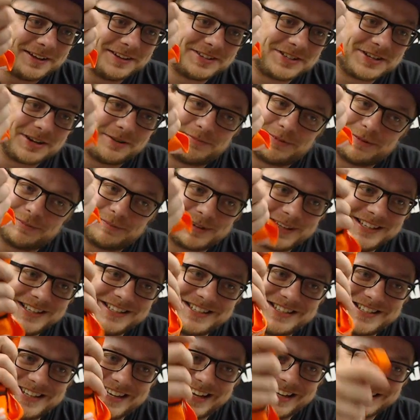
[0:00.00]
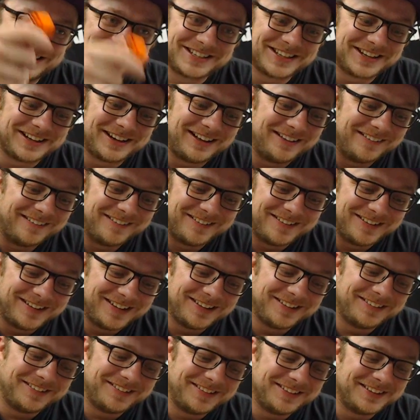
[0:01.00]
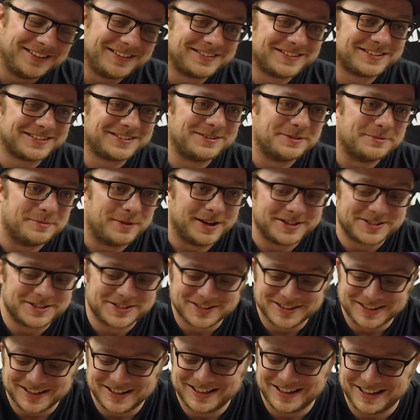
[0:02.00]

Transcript: Jumper, please change the color. It's too much.